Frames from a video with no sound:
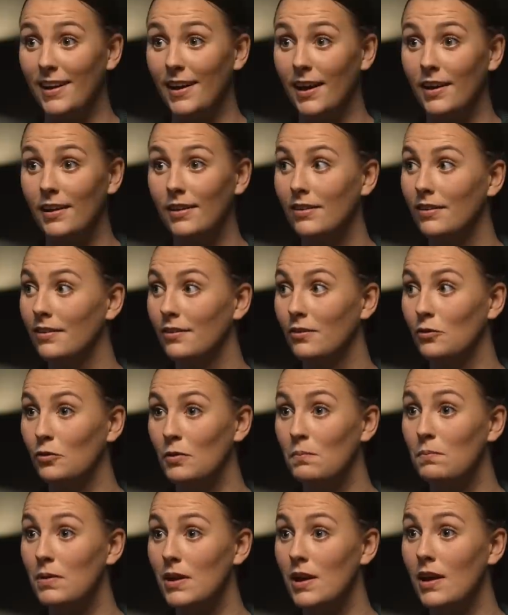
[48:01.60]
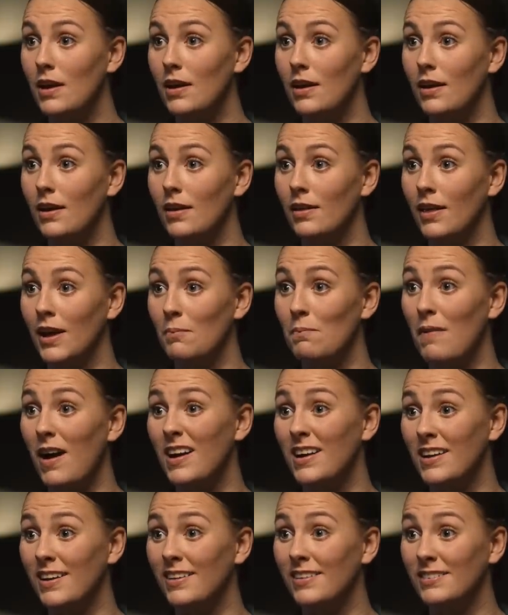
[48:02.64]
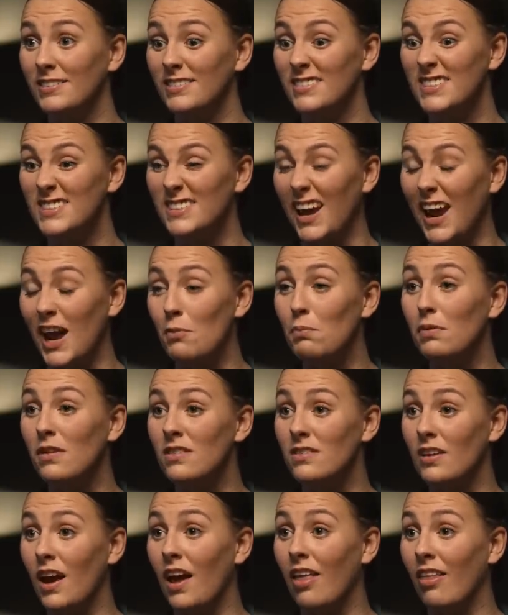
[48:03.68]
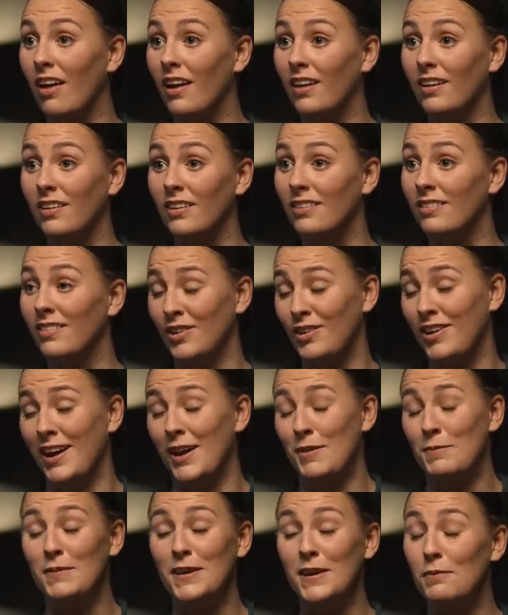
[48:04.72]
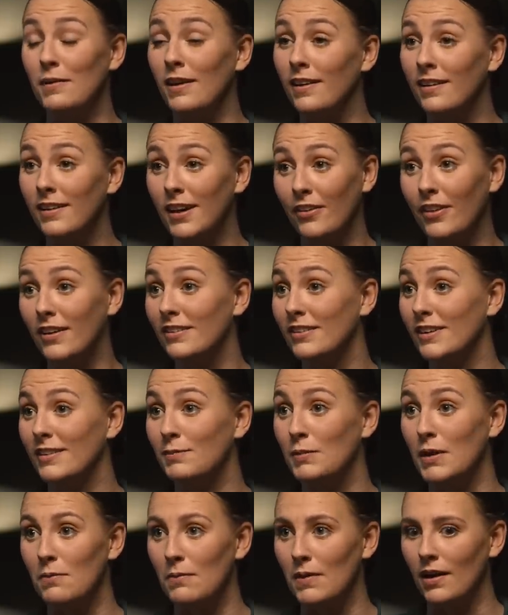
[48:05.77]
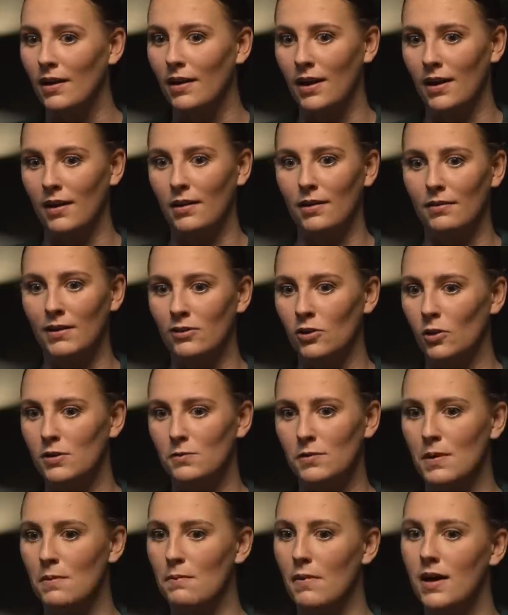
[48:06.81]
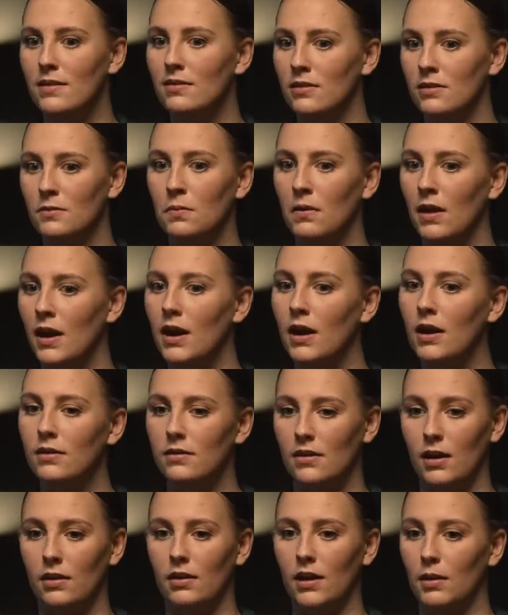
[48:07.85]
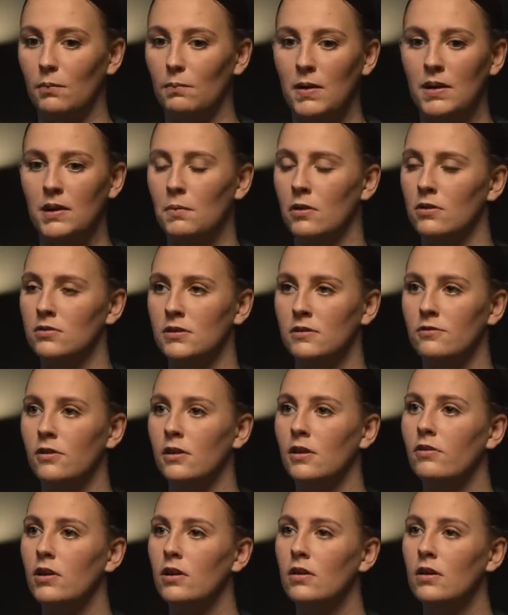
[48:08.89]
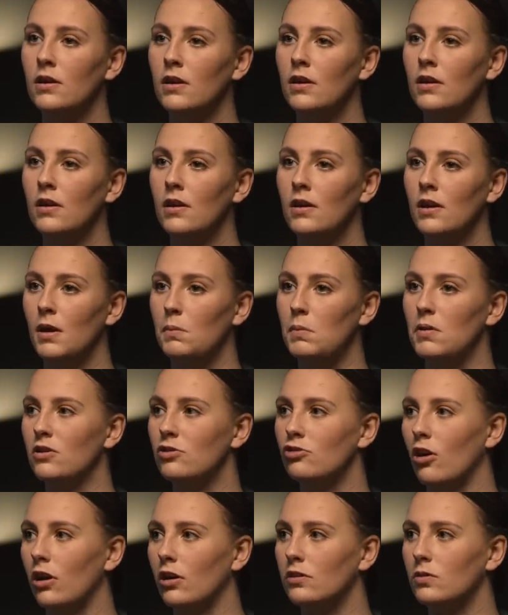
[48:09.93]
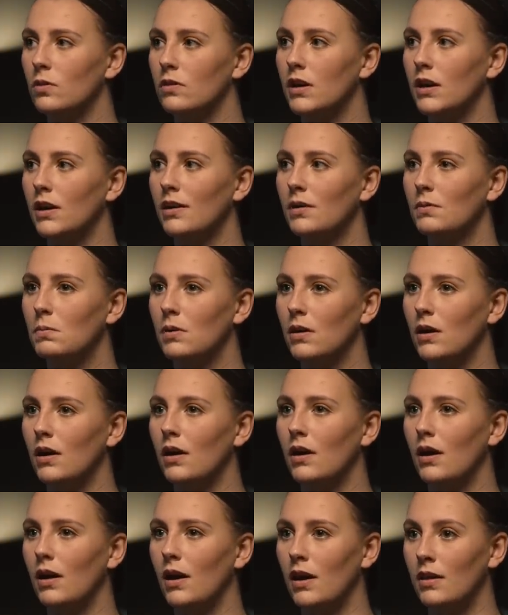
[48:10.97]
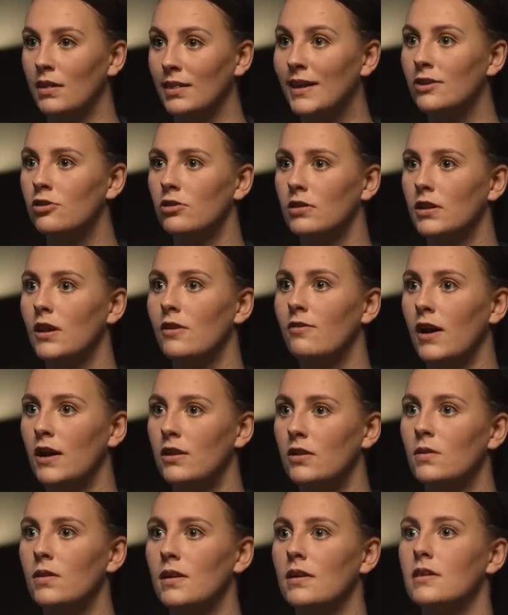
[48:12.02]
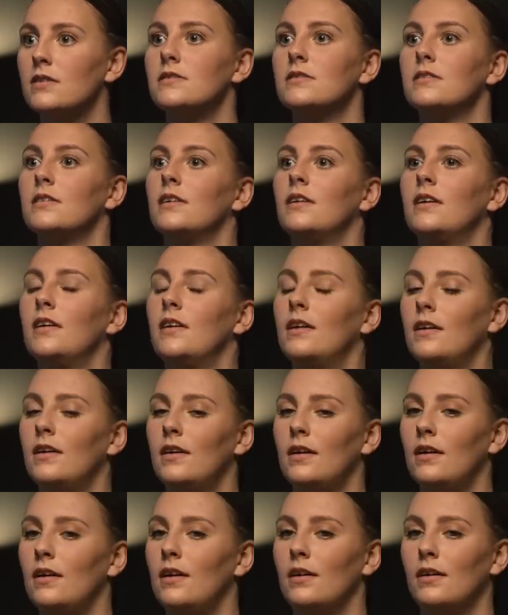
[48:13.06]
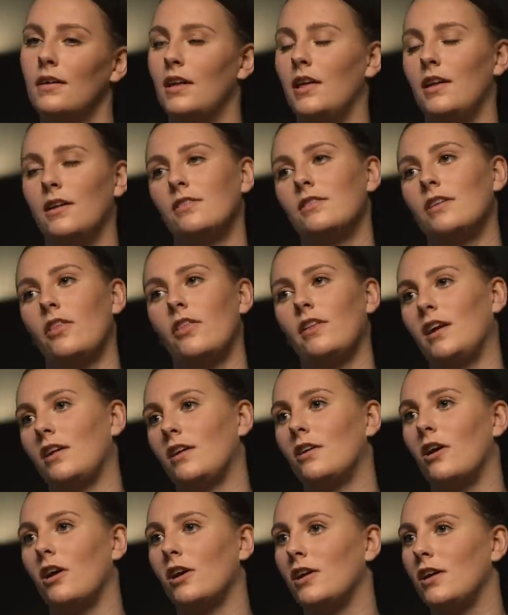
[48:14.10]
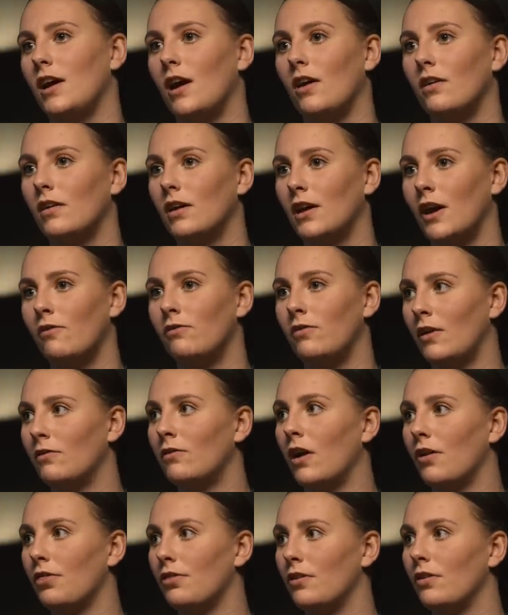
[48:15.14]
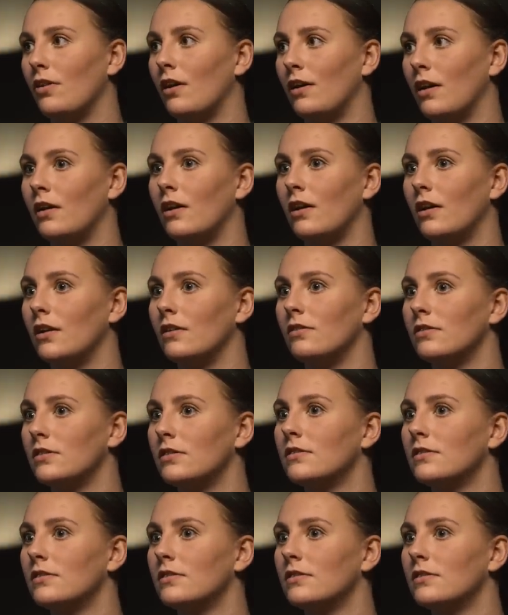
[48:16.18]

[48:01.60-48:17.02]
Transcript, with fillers: again would be like my stamp and saying like, you can't beat me, nothing's going to beat me, and that's always been my mindset as a player, saying like, beat the person in front of you and be the strongest one there. But literally, if I do this, it's nothing that can knock you down. Like I've, I've gone through the unheard of.